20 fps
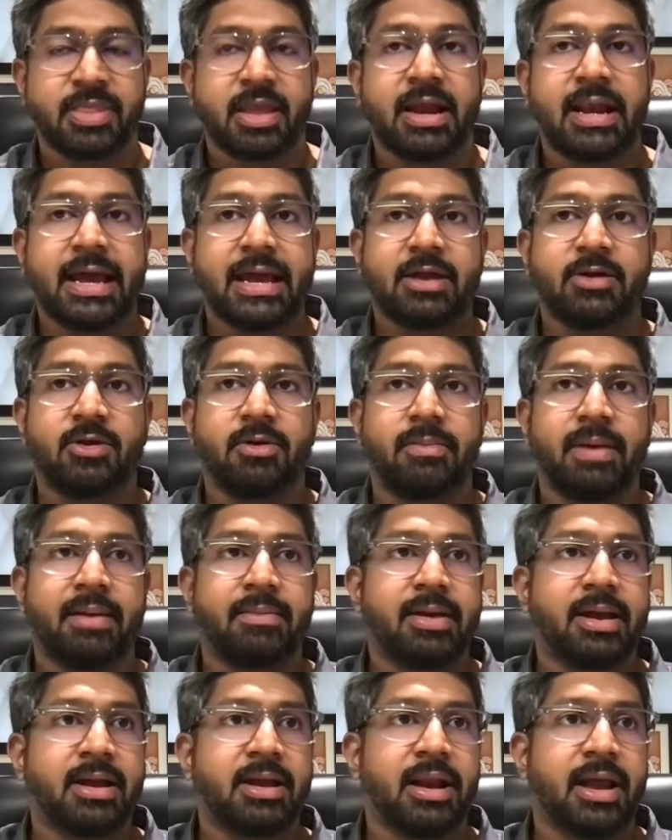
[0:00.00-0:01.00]
Like,
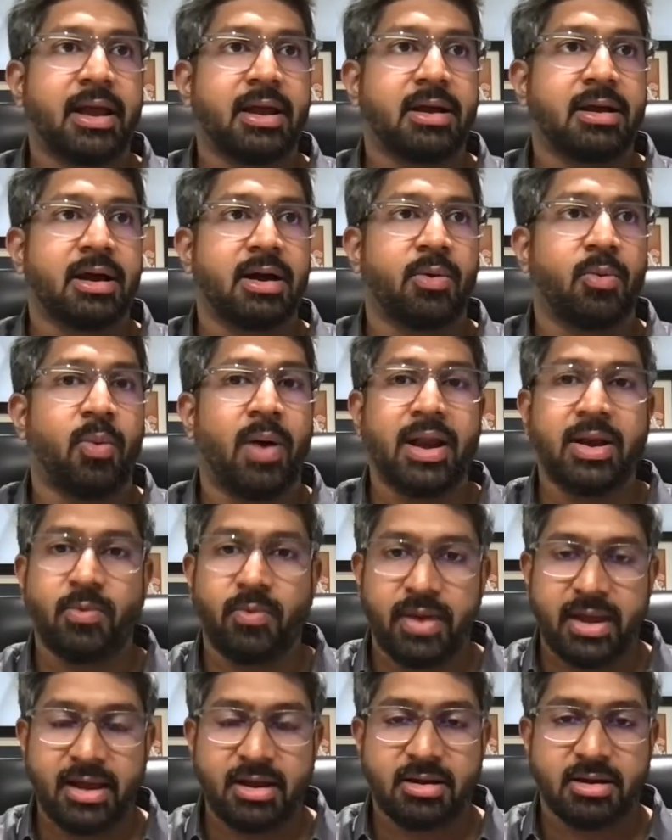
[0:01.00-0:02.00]
maybe in like 1
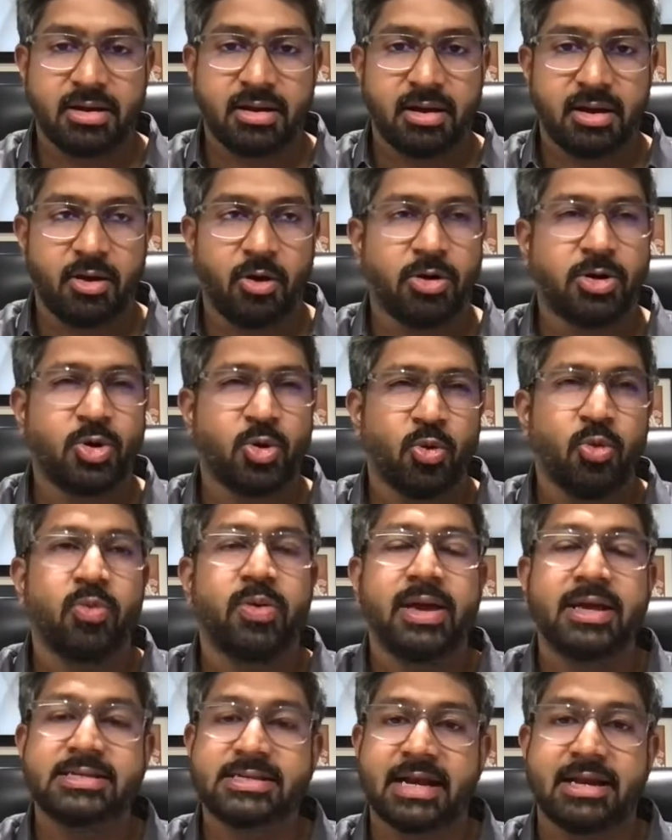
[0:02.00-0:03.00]
week or 2
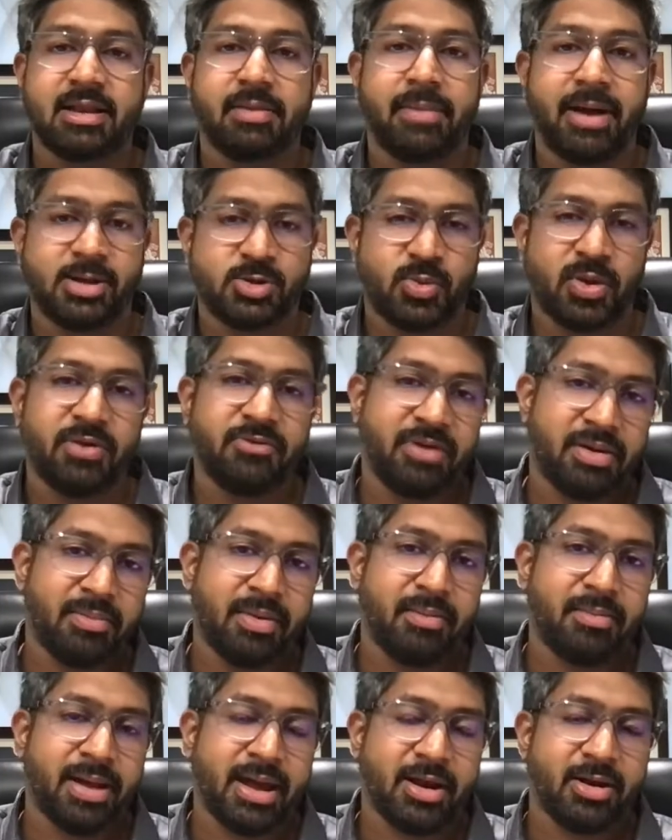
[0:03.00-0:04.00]
weeks at the max. 1 week
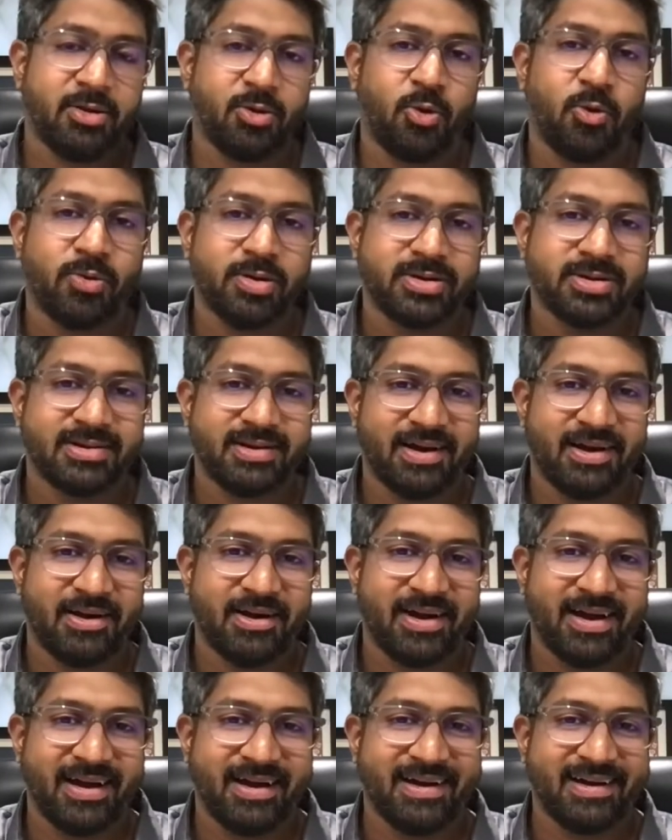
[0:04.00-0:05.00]
maybe an
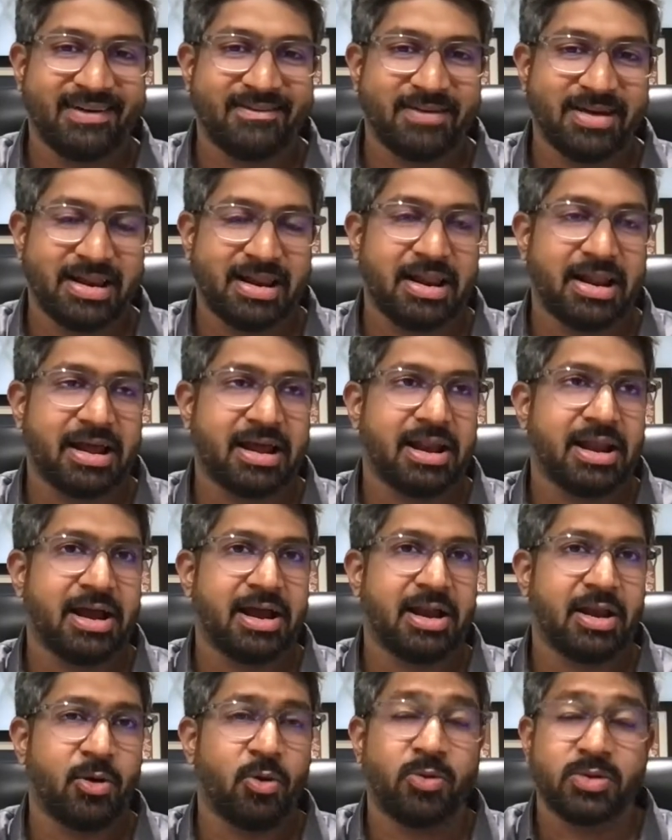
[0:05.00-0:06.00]
like
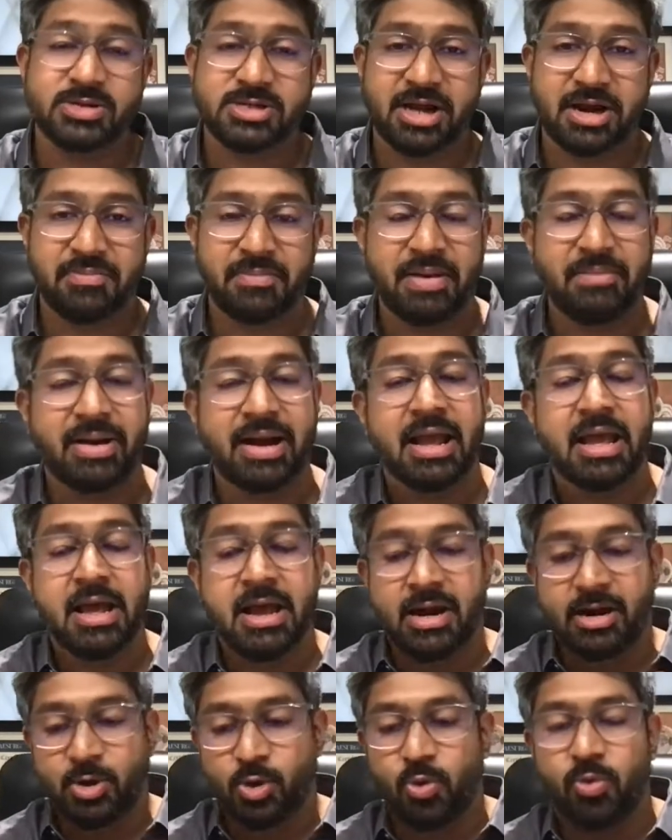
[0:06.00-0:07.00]
an overstatement, but
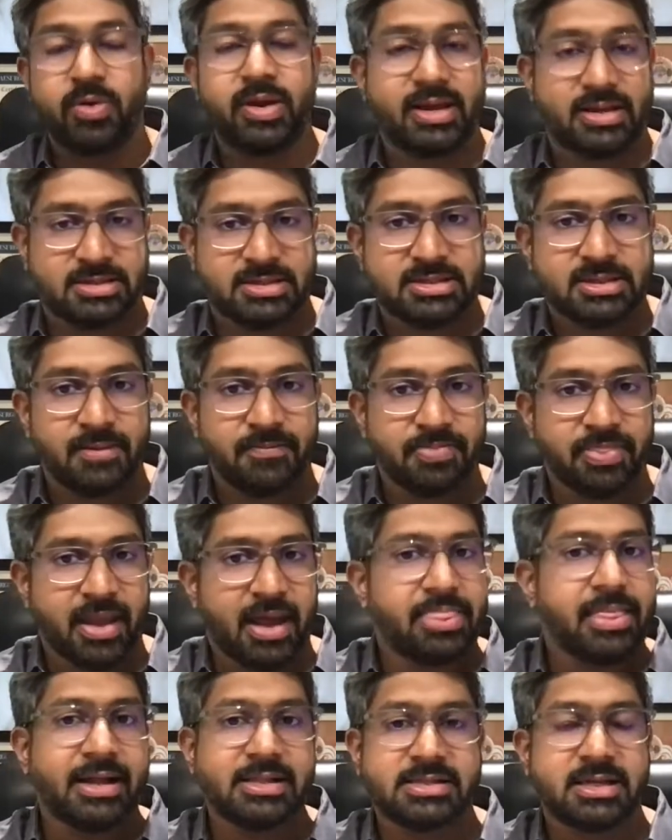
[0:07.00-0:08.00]
2 weeks.
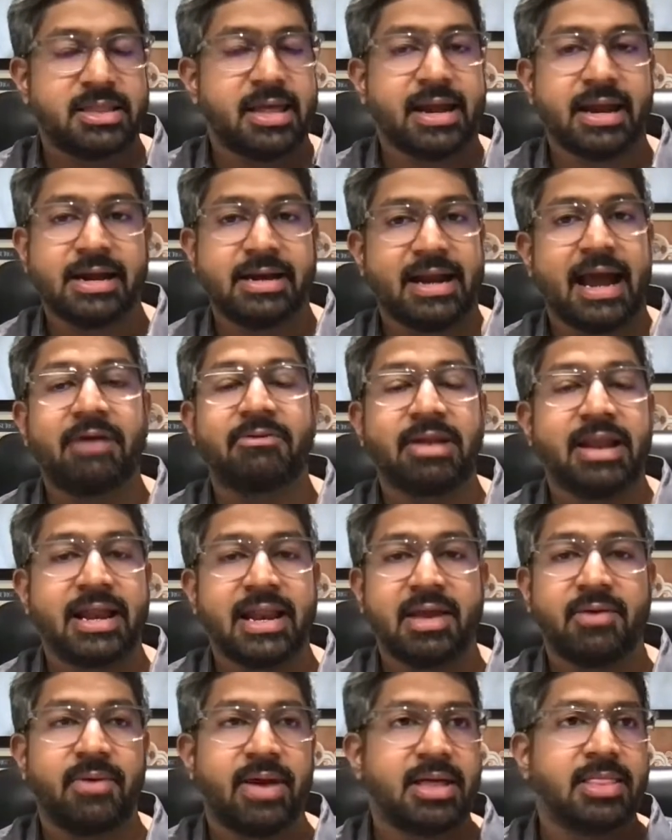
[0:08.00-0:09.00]
And that's it. They can travel
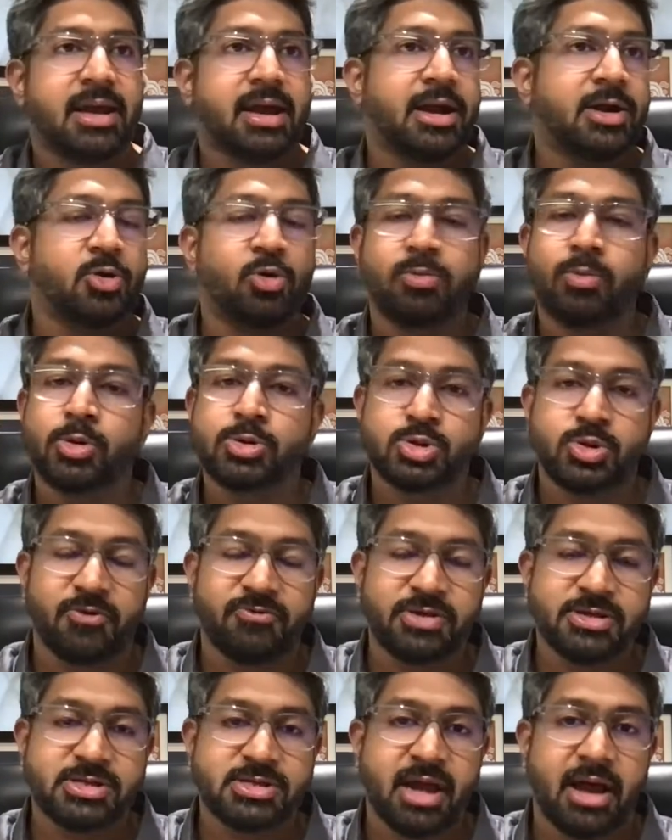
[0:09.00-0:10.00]
anywhere. They can do most of
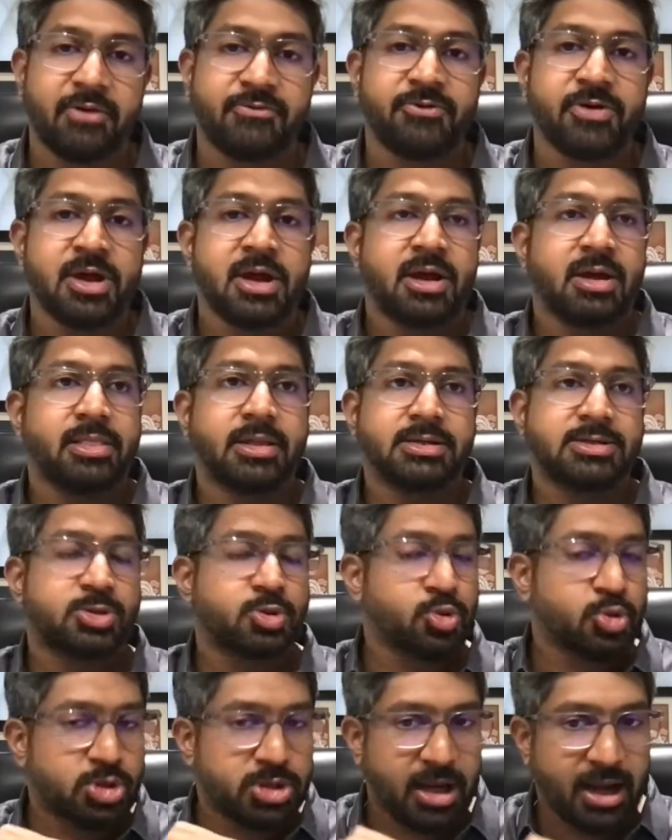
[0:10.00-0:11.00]
the stuff. The
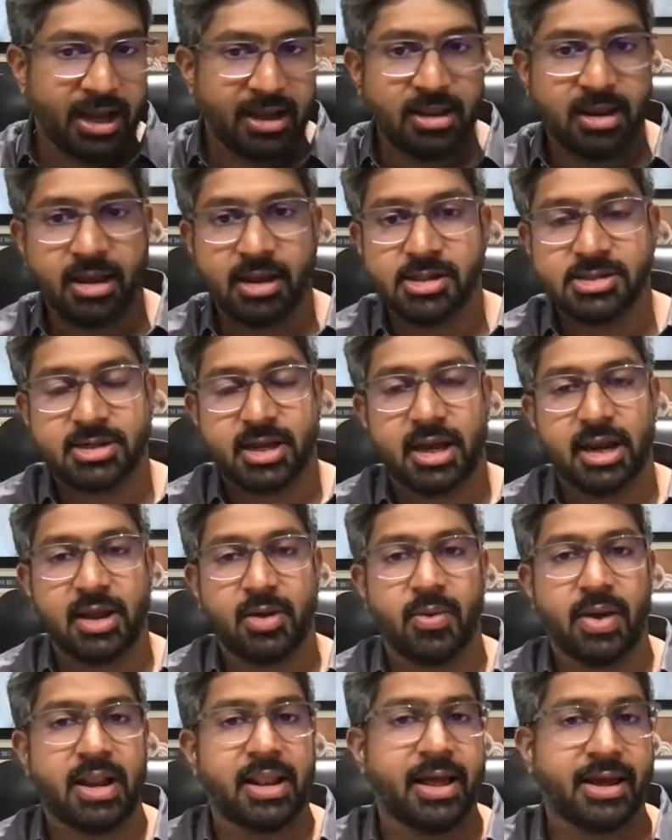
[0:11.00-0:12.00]
suture line heals really
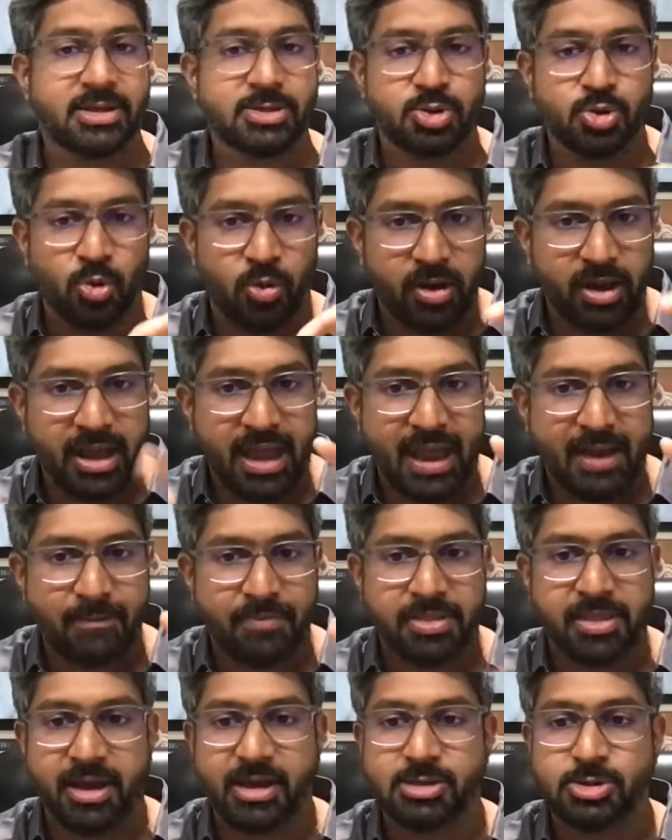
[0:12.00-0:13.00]
well. There is no
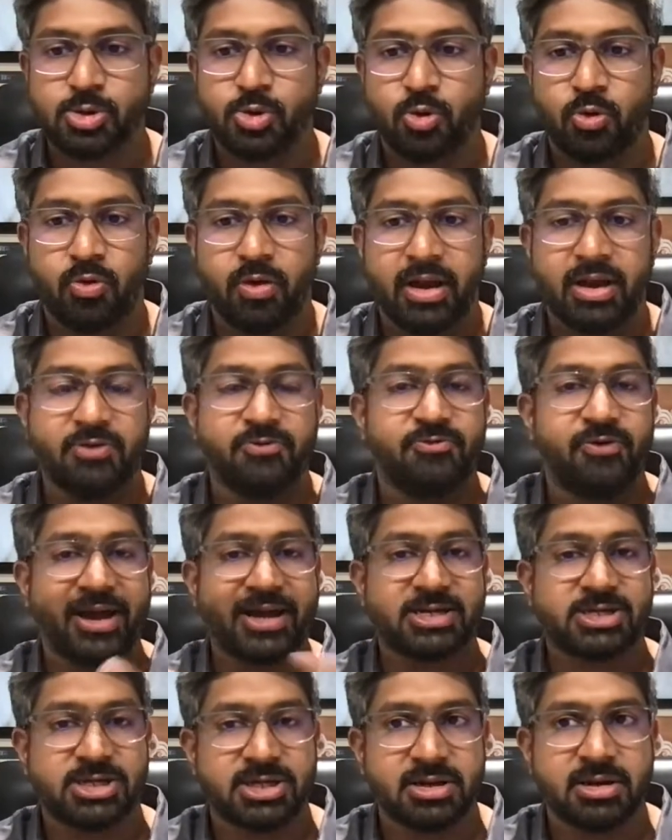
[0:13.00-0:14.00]
gape. There is no
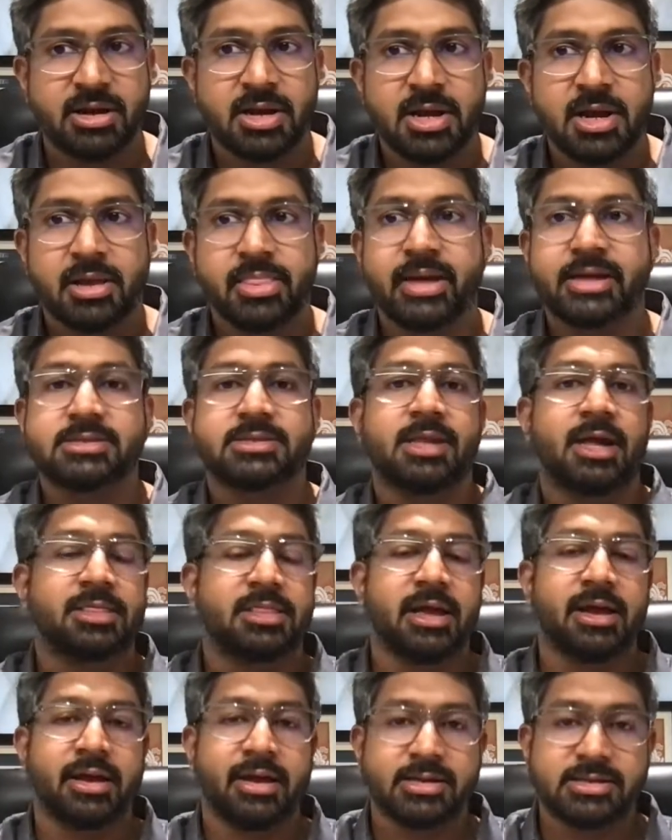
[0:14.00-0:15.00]
infection. There's
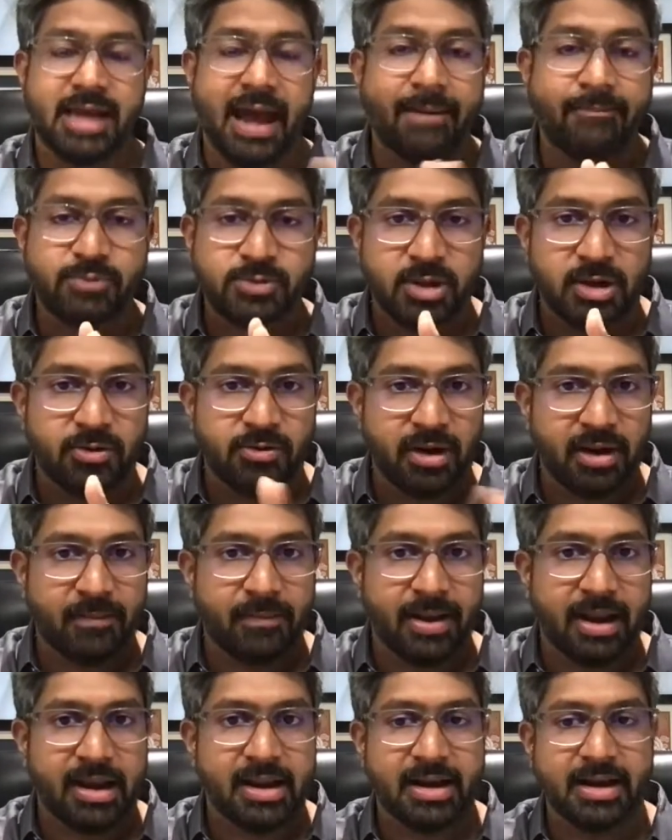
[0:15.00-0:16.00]
nothing. It's absolutely
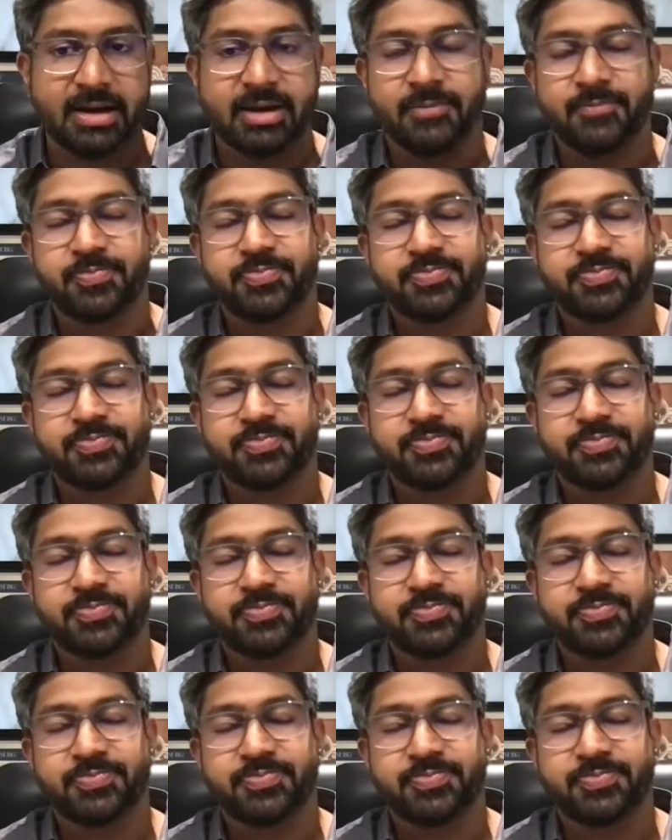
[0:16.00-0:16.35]
brilliant.